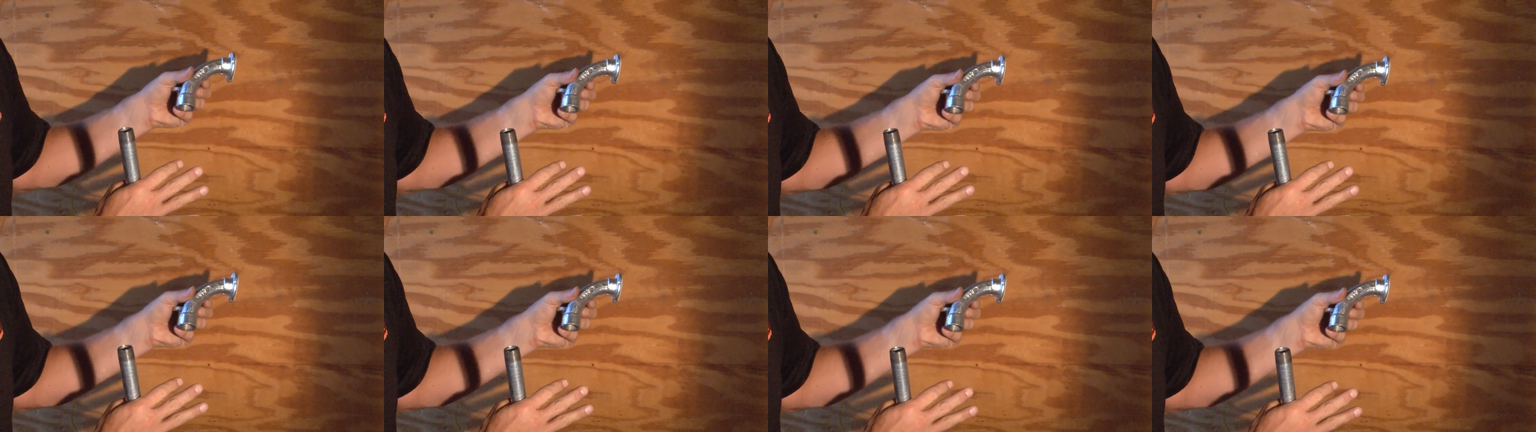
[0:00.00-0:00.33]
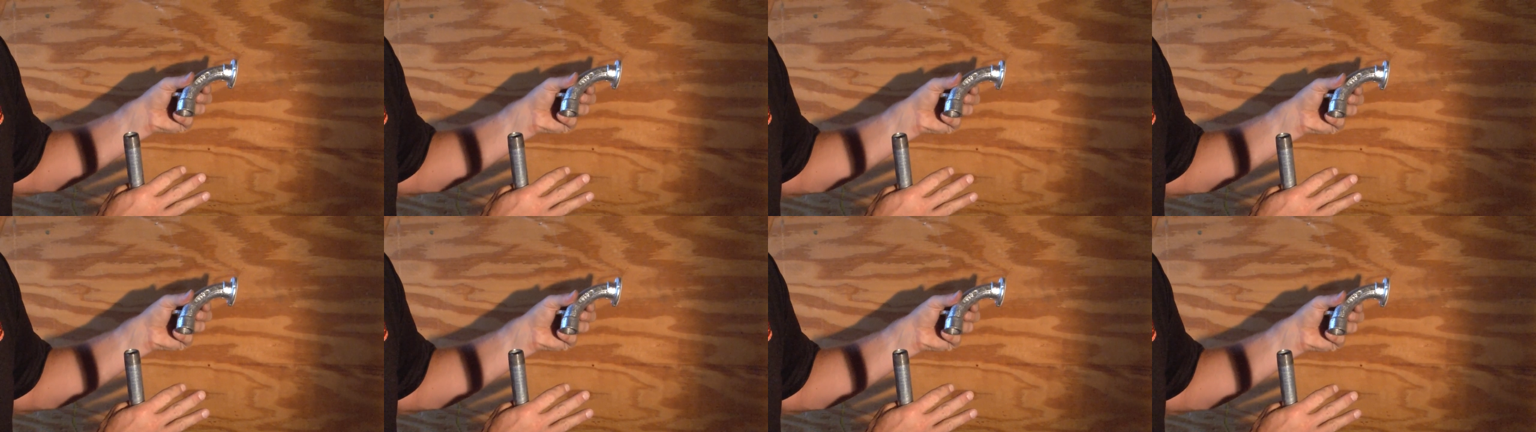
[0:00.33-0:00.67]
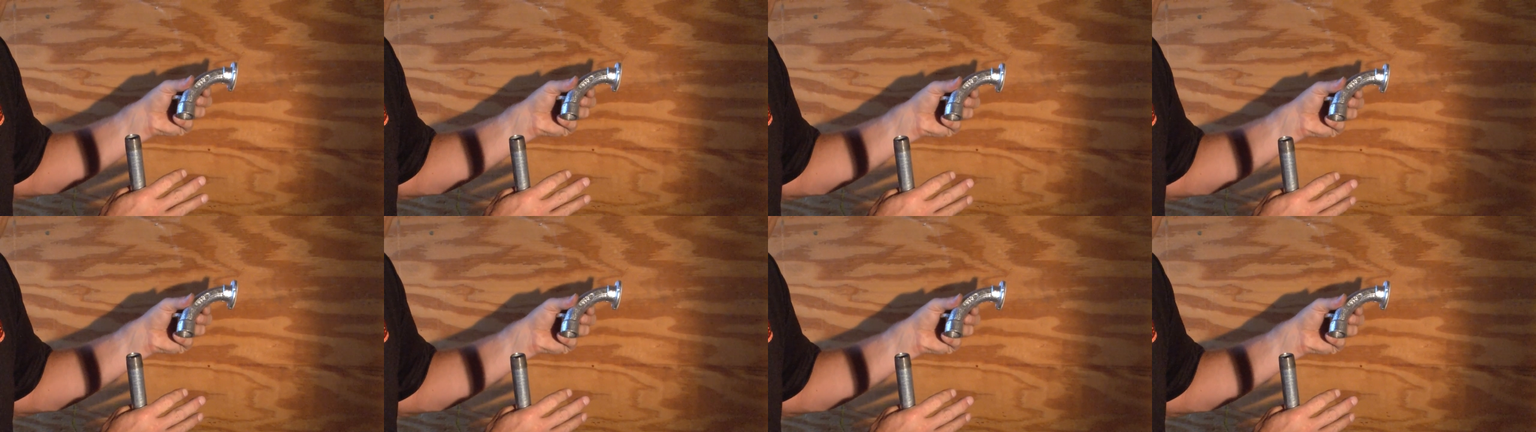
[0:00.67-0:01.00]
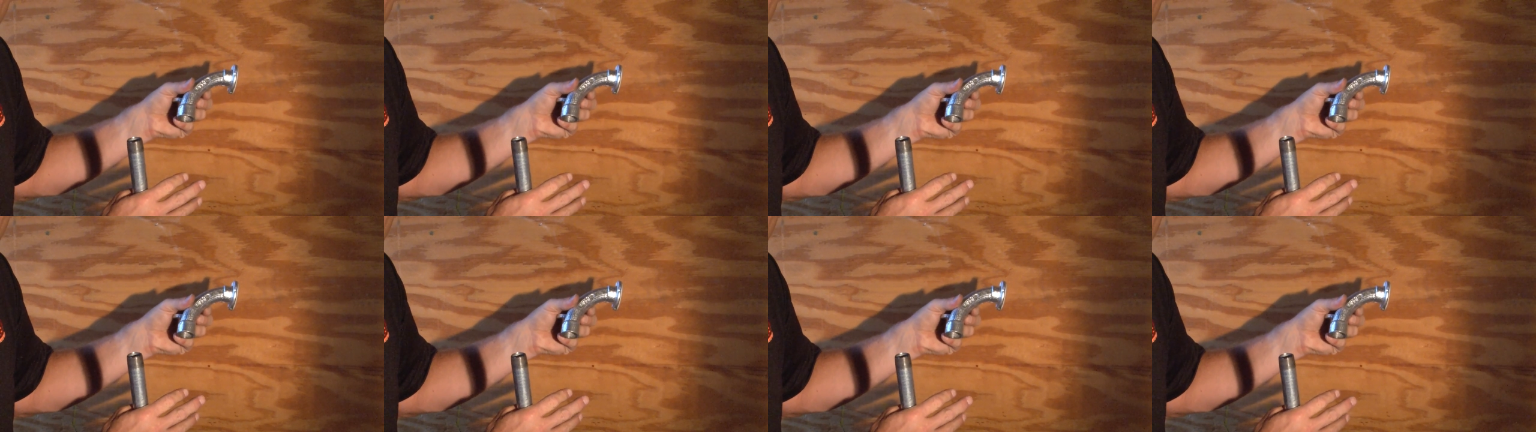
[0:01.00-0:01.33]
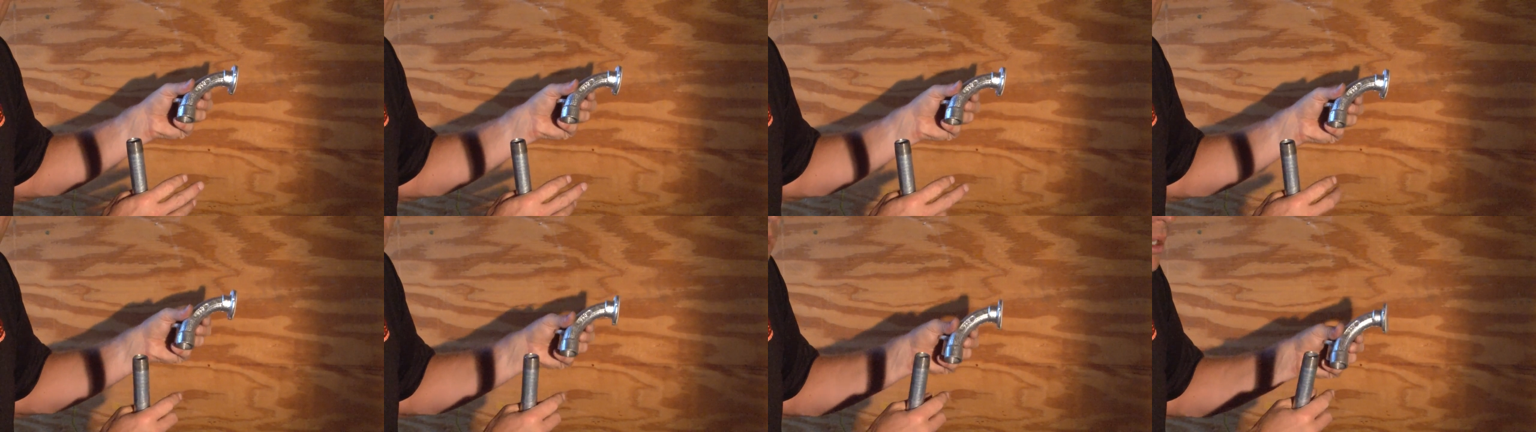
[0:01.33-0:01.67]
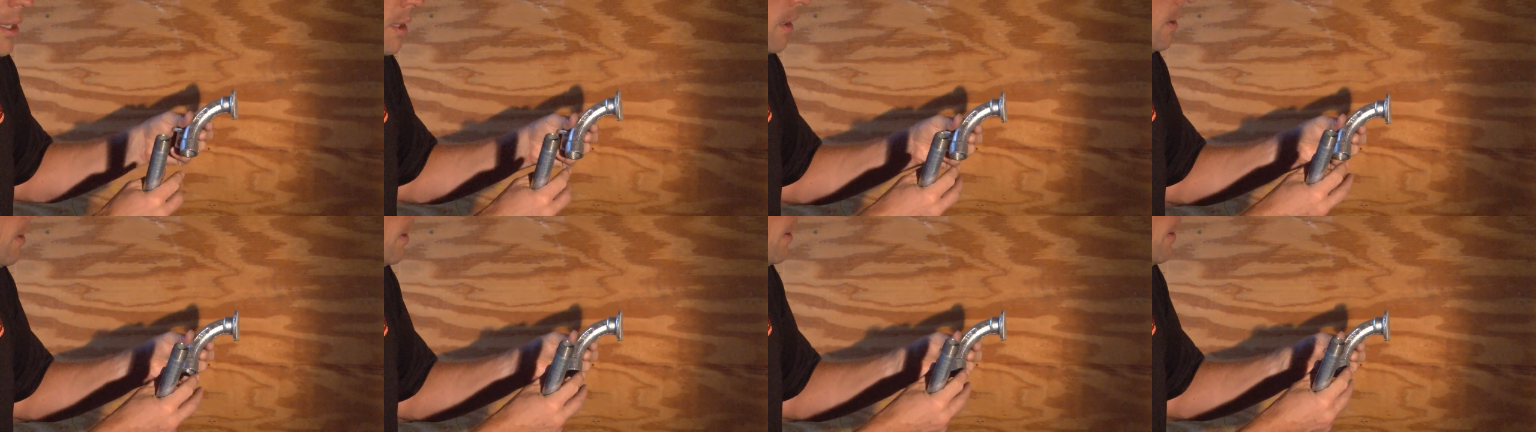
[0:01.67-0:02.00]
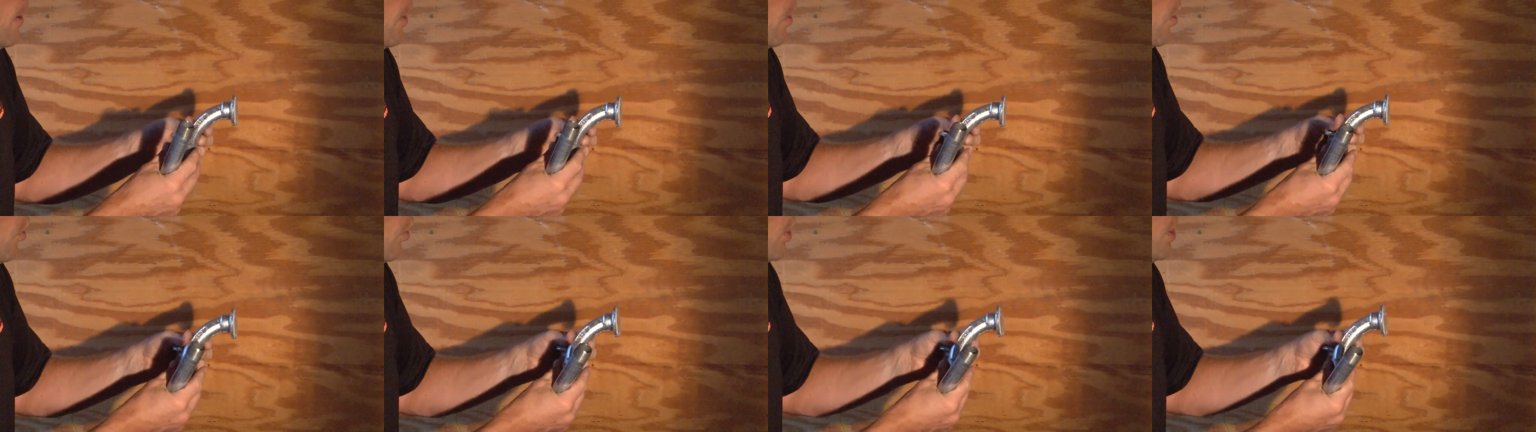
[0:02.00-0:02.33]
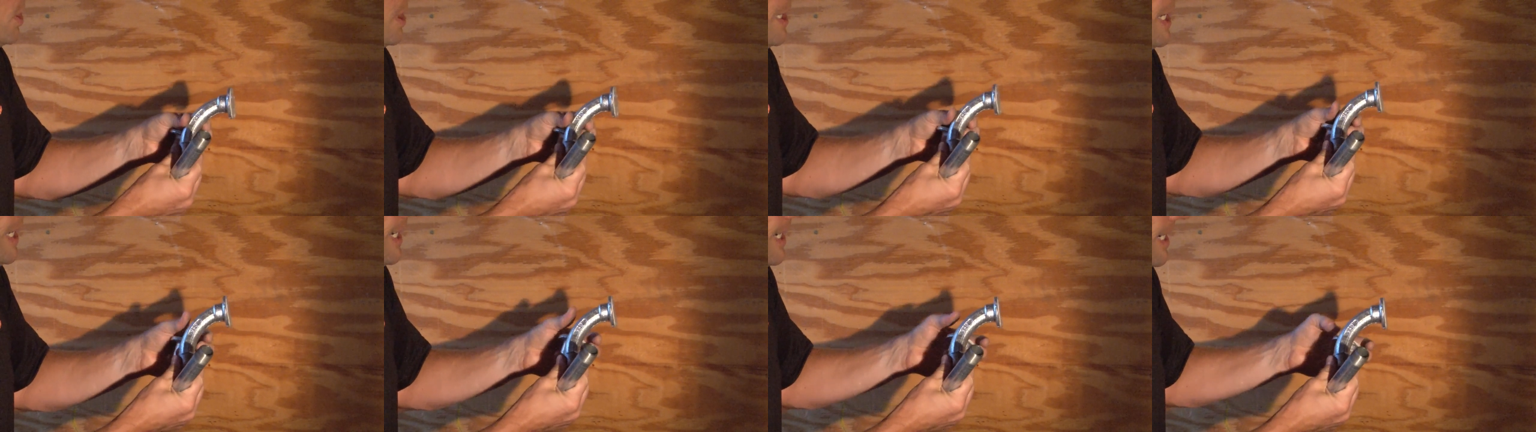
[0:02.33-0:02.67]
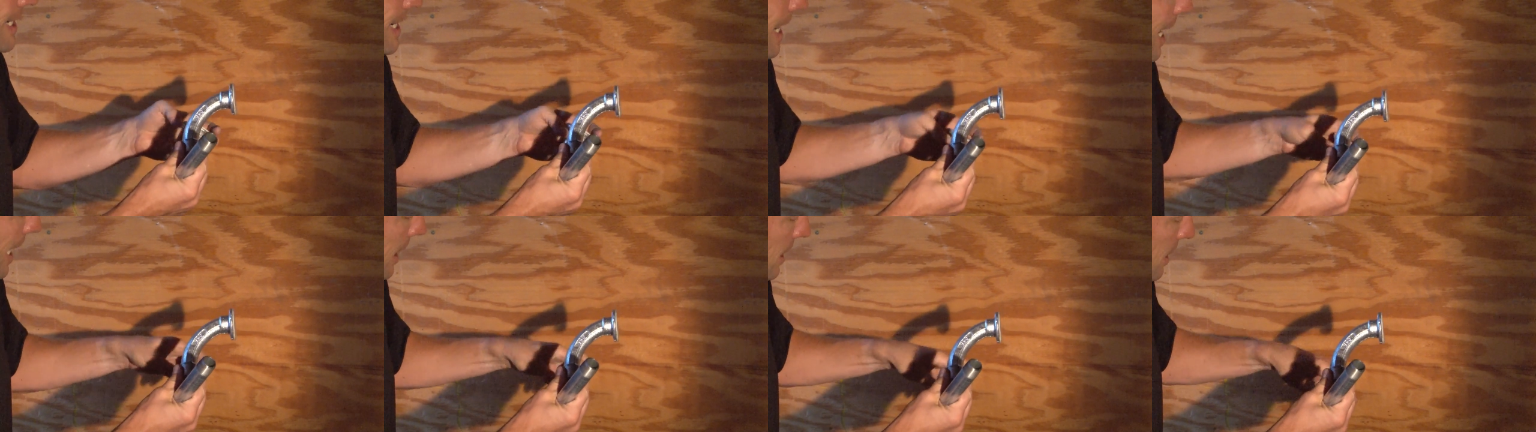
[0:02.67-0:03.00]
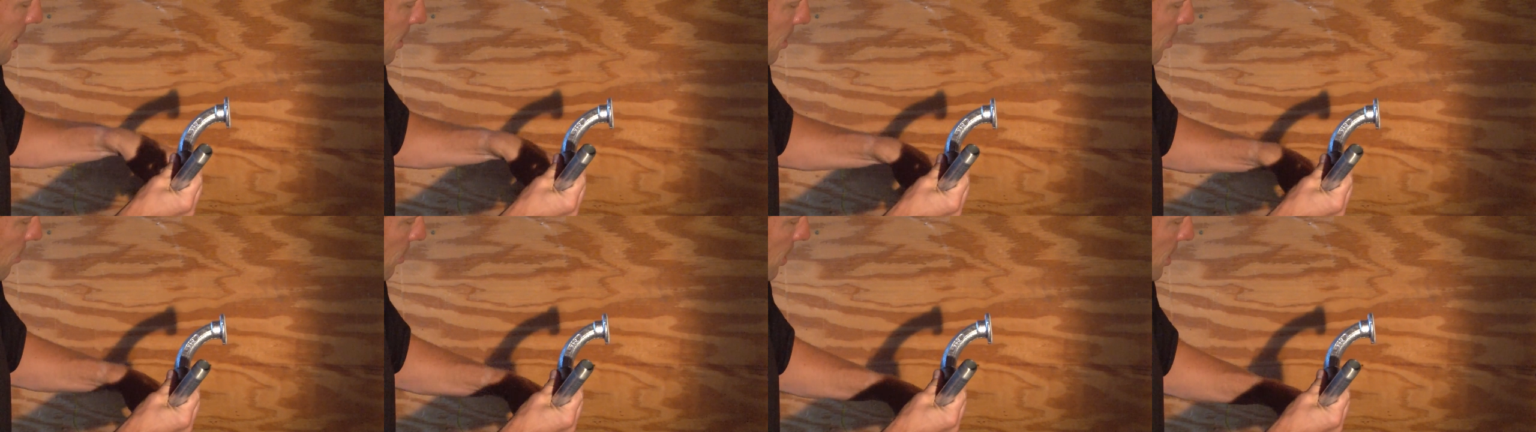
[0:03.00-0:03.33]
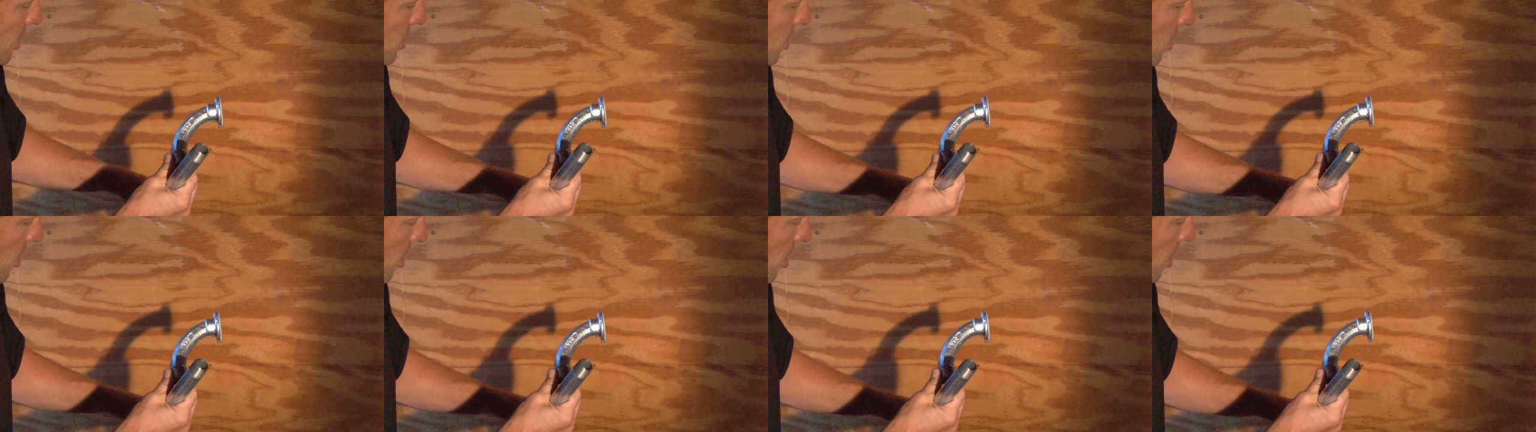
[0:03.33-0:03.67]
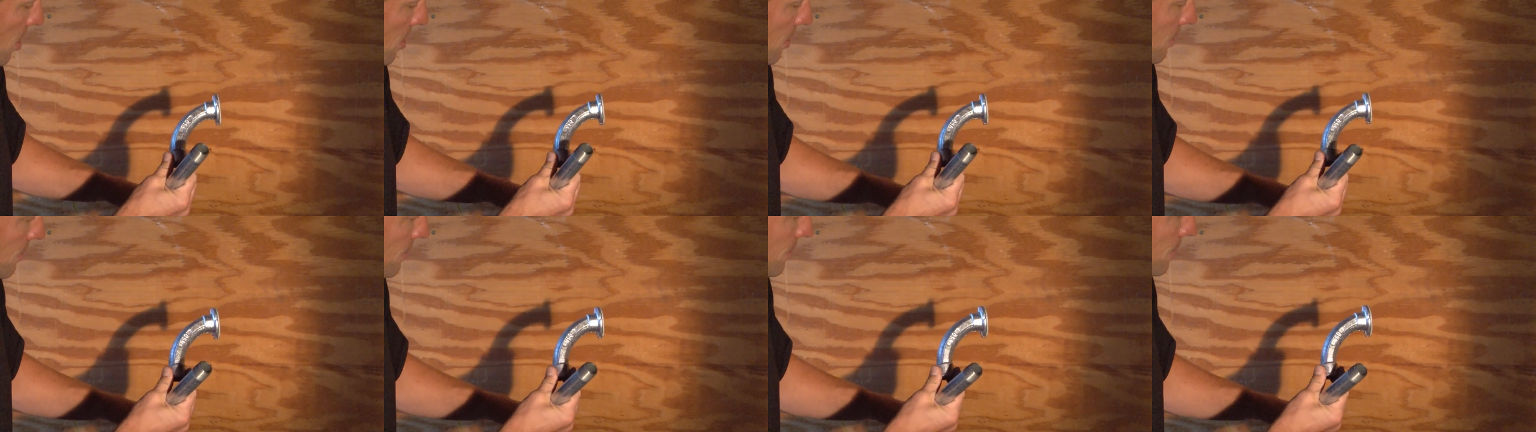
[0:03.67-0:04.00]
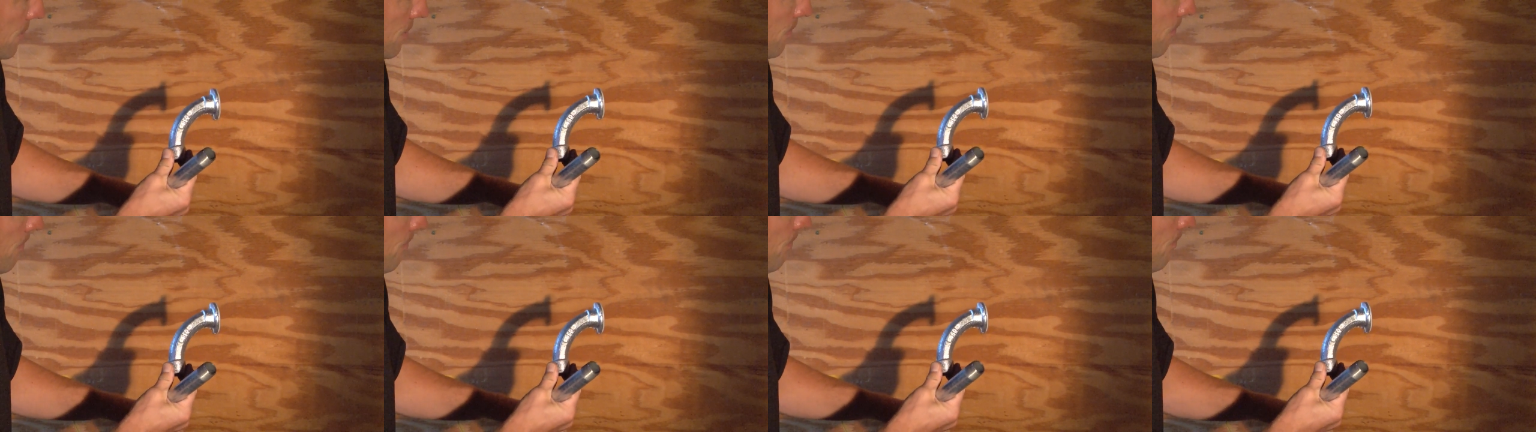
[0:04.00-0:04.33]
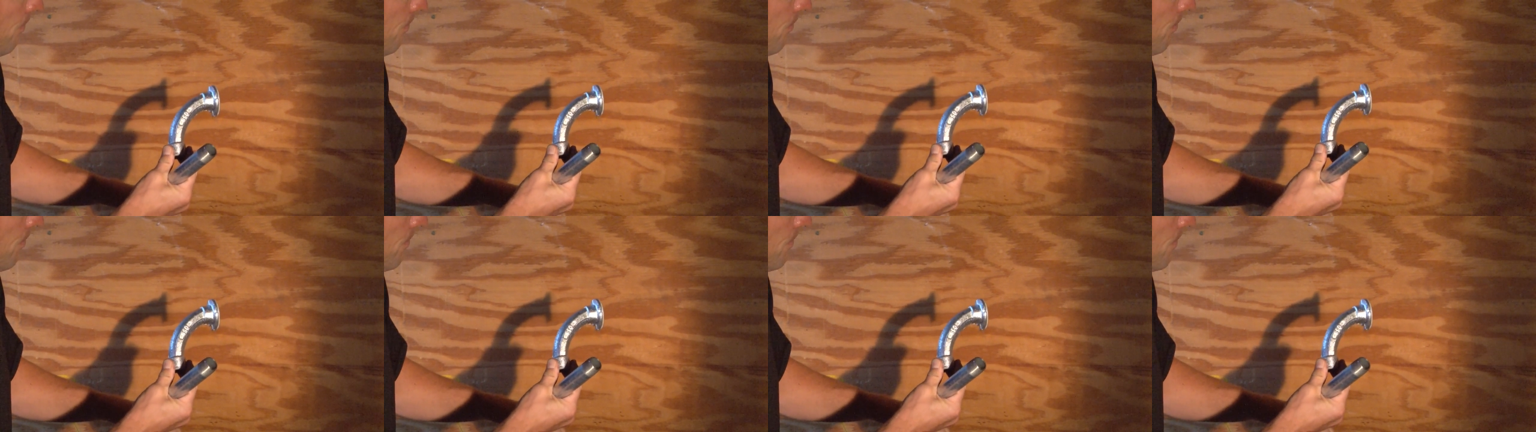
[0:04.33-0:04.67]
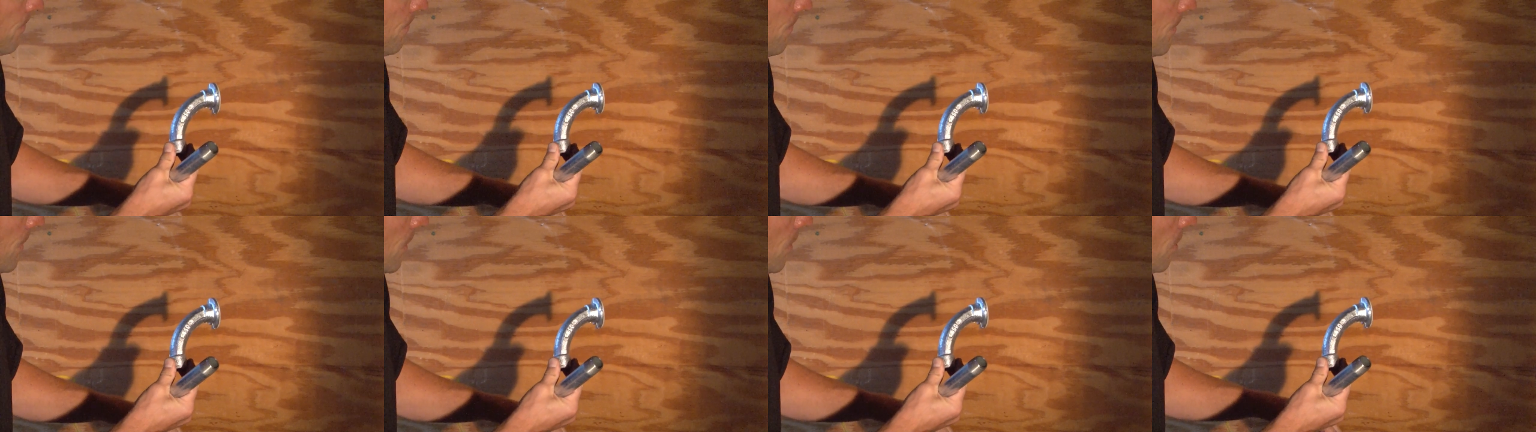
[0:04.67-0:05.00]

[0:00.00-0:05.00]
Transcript: [unreadable: no face in view]